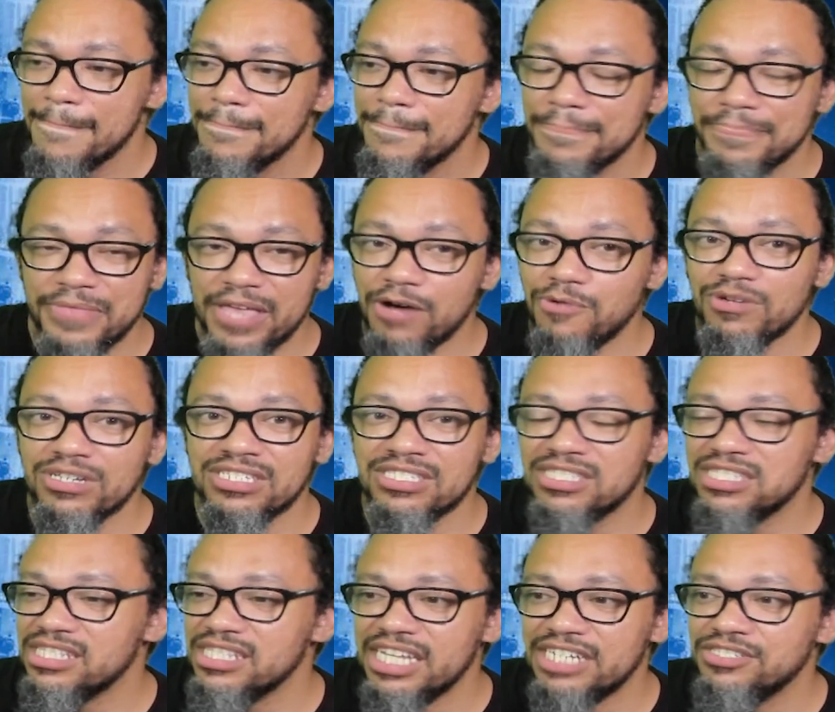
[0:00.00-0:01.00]
There was
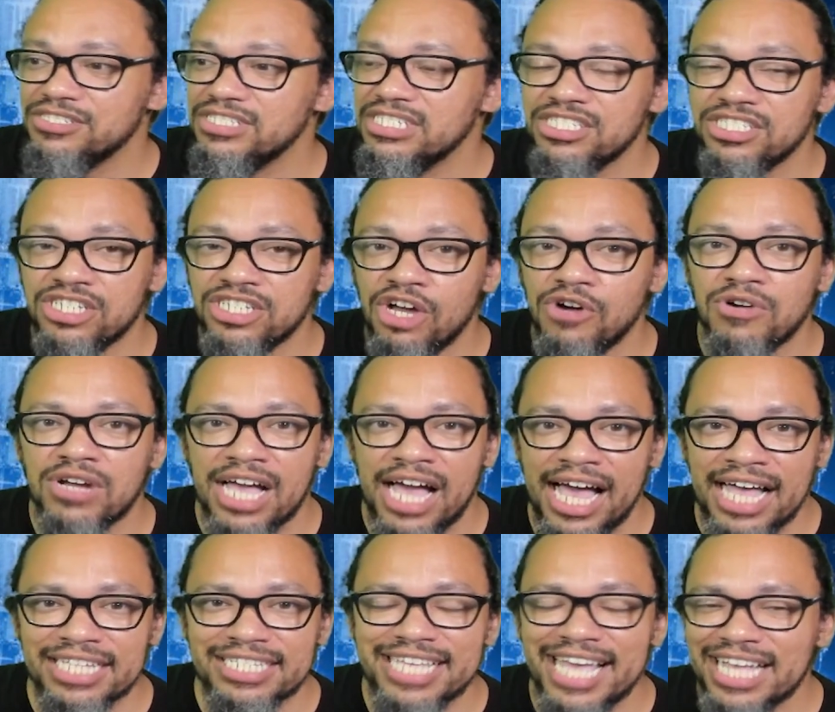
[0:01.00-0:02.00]
literally no
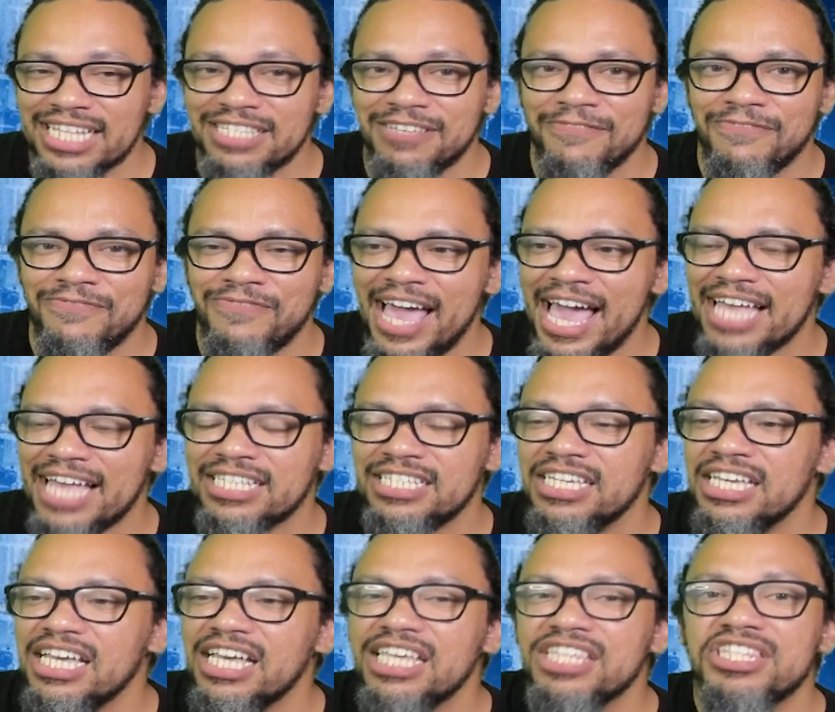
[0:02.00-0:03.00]
contact. In fact,
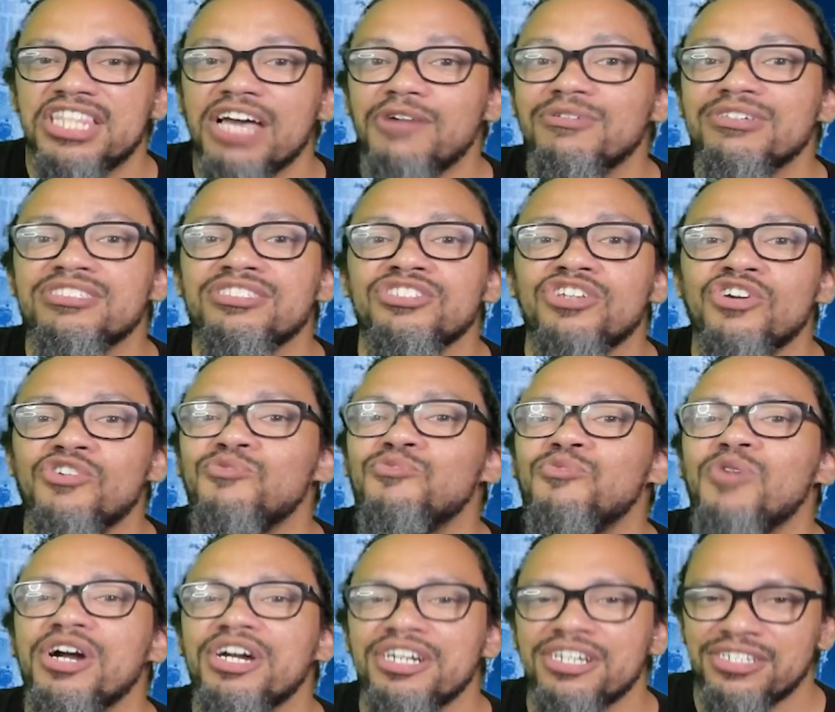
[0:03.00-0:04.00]
there was no
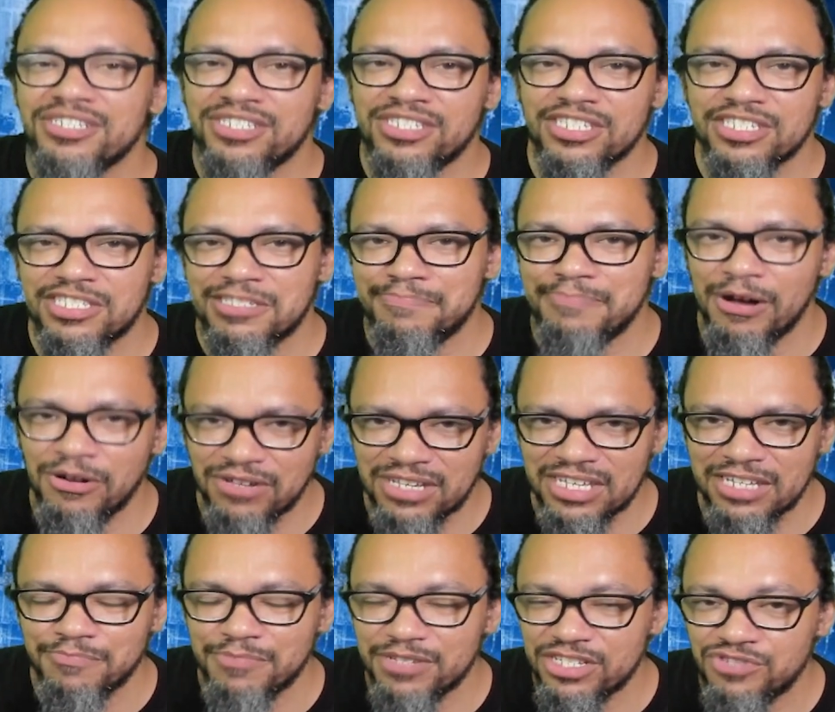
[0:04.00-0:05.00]
words
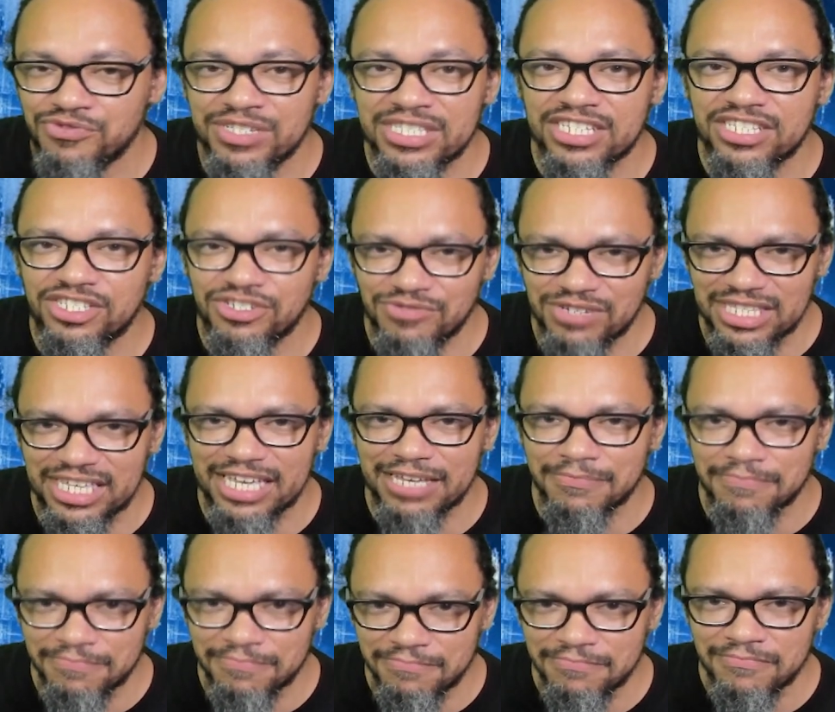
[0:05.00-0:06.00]
spoken between the two of them
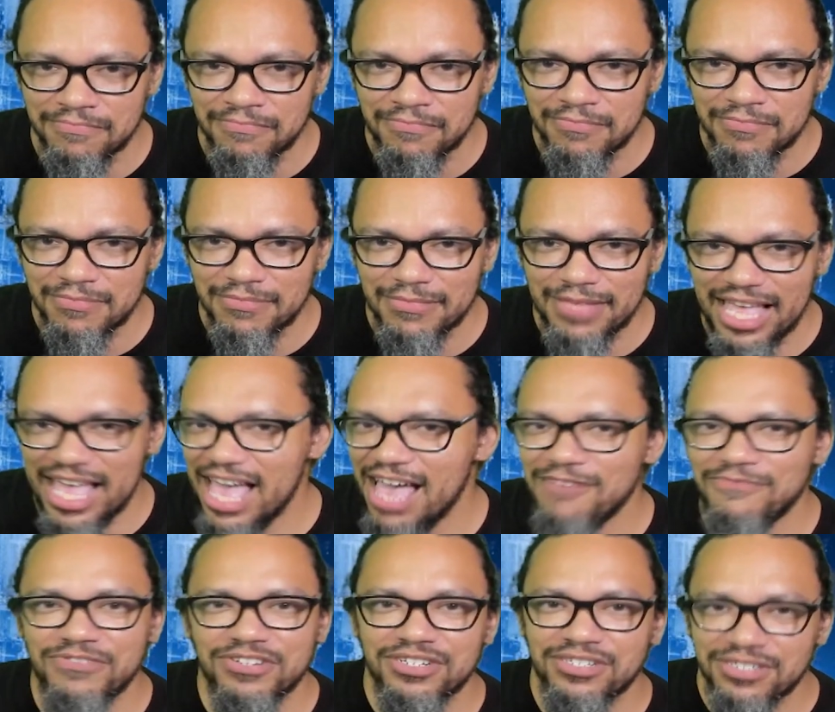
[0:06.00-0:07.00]

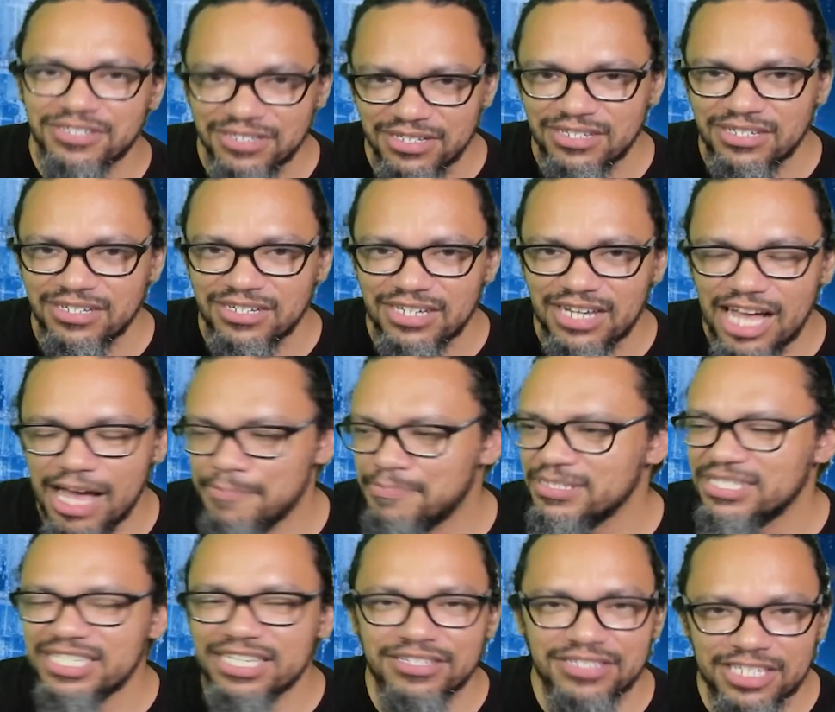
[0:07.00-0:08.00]
ever up
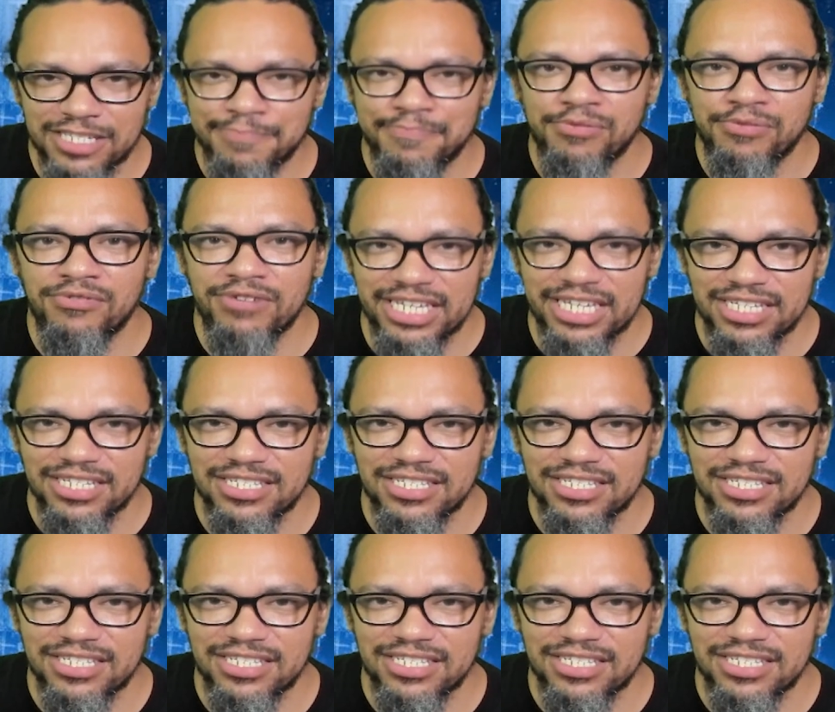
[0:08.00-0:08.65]
until this point.